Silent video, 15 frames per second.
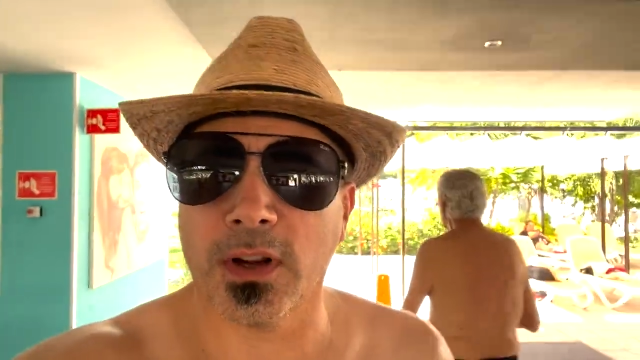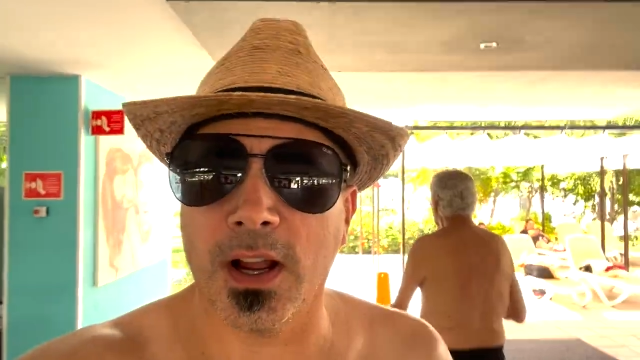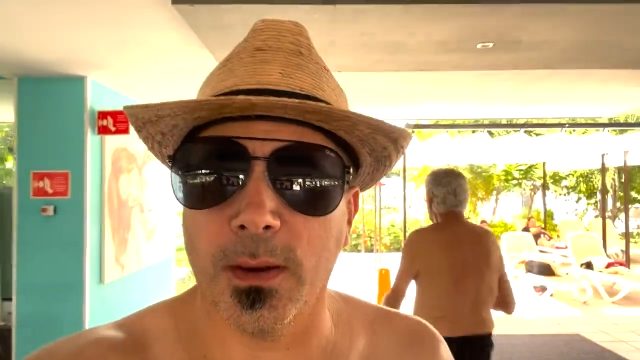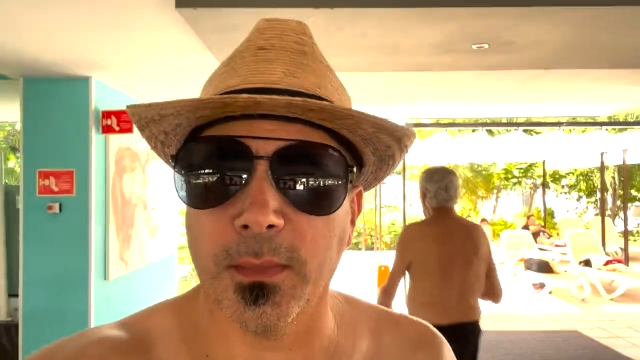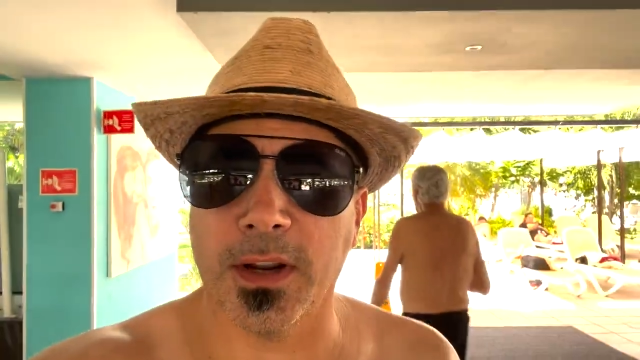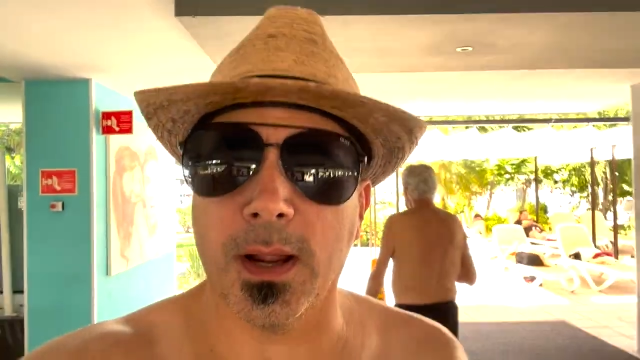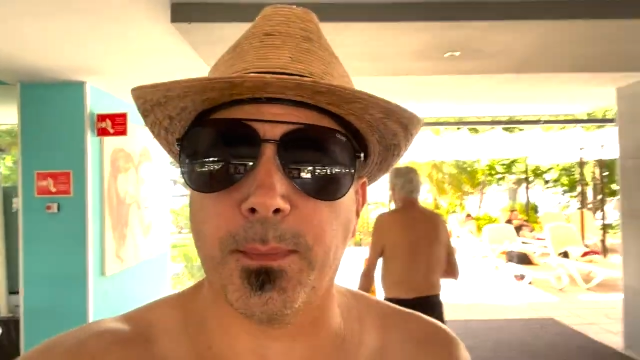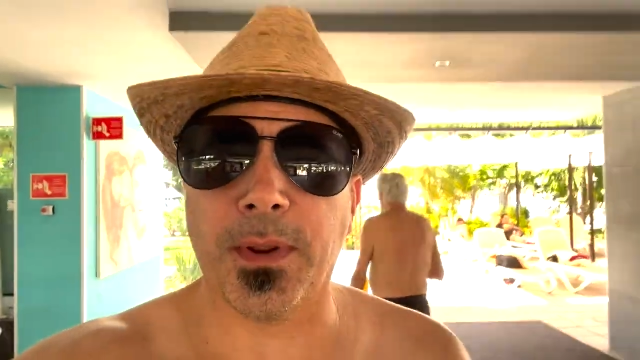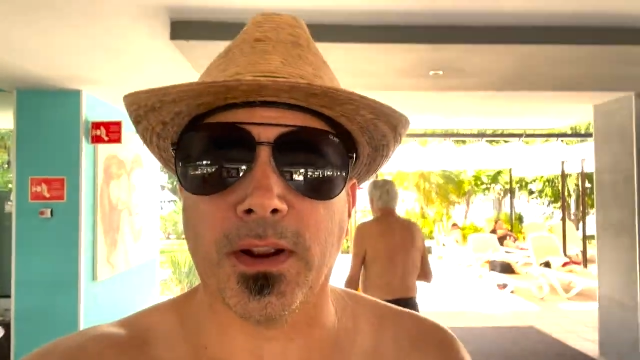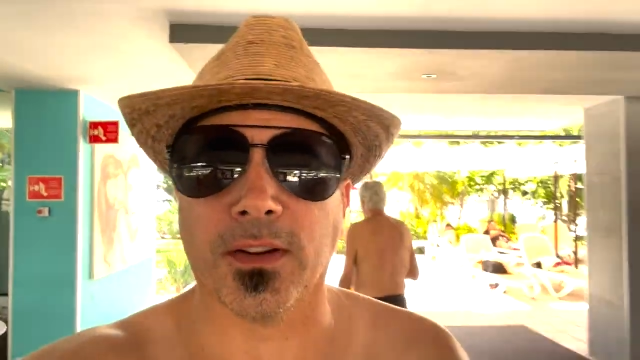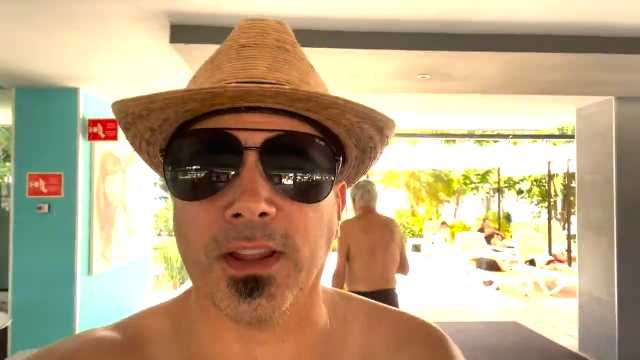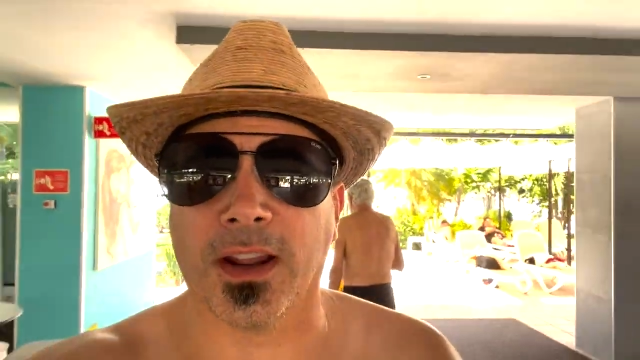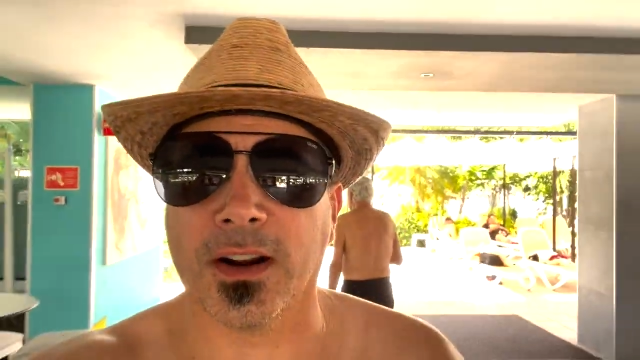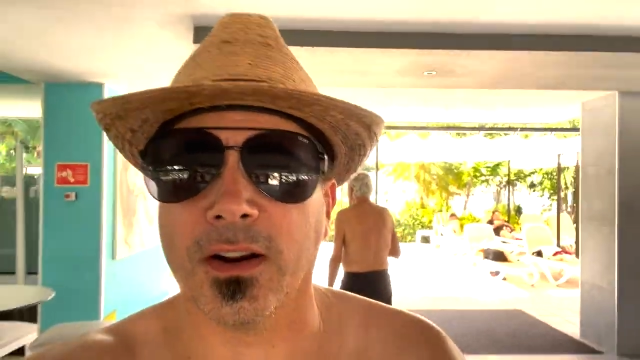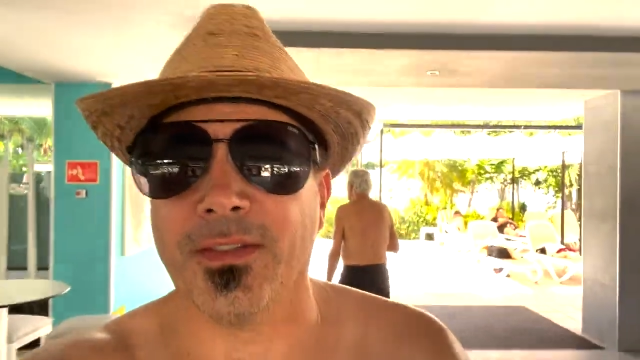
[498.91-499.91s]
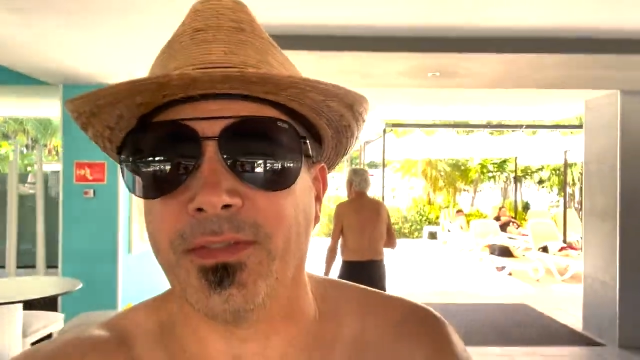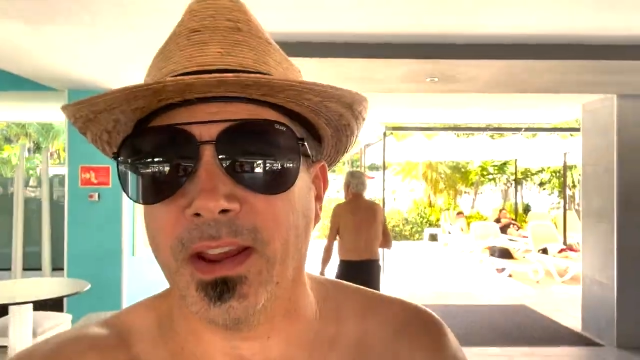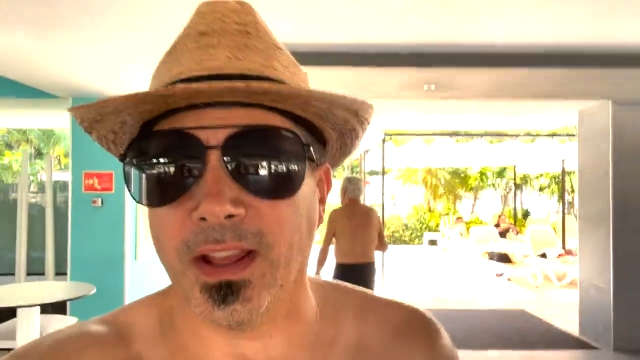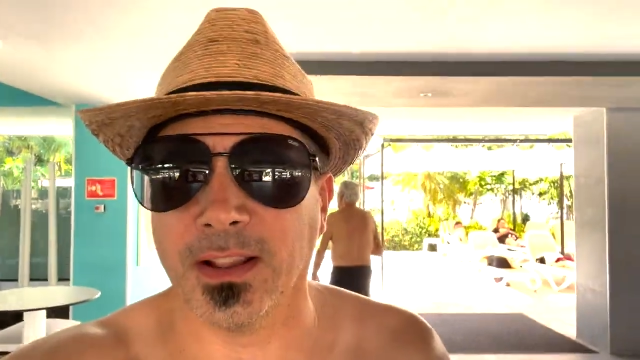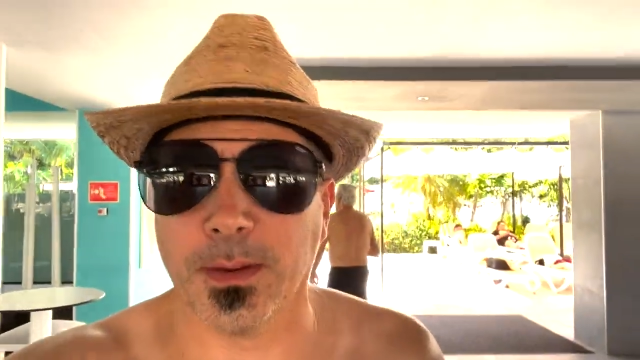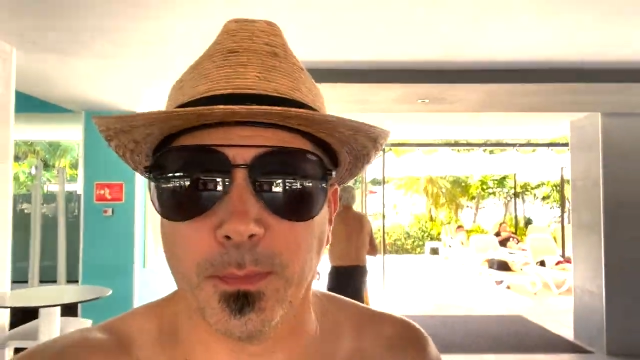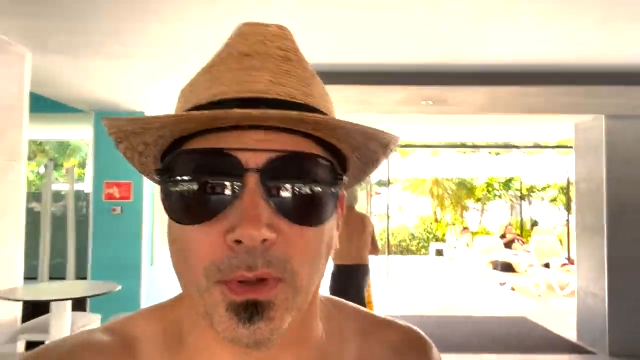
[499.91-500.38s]
coming up here that are
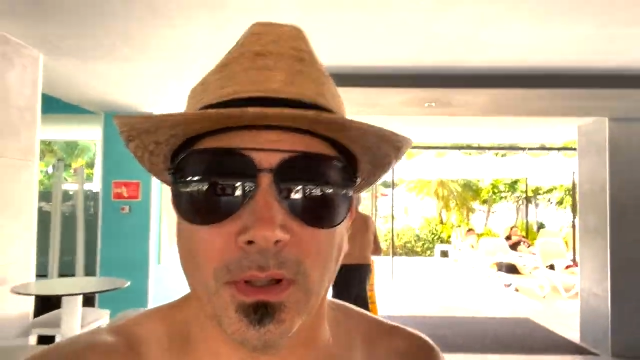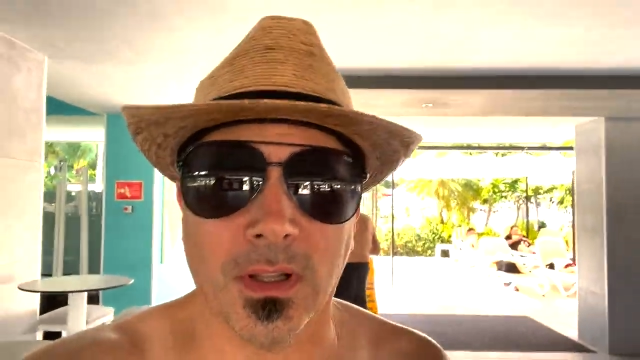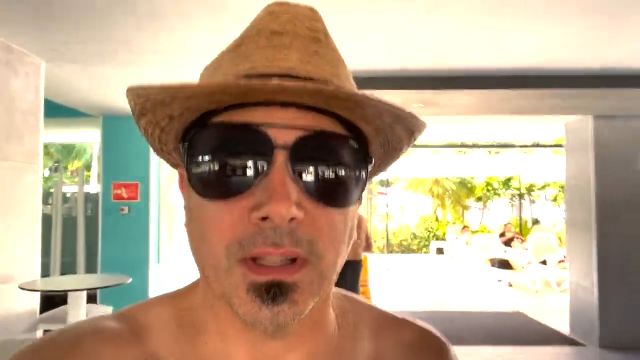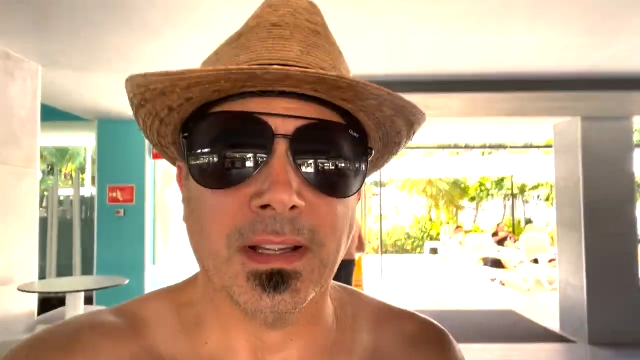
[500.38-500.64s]
available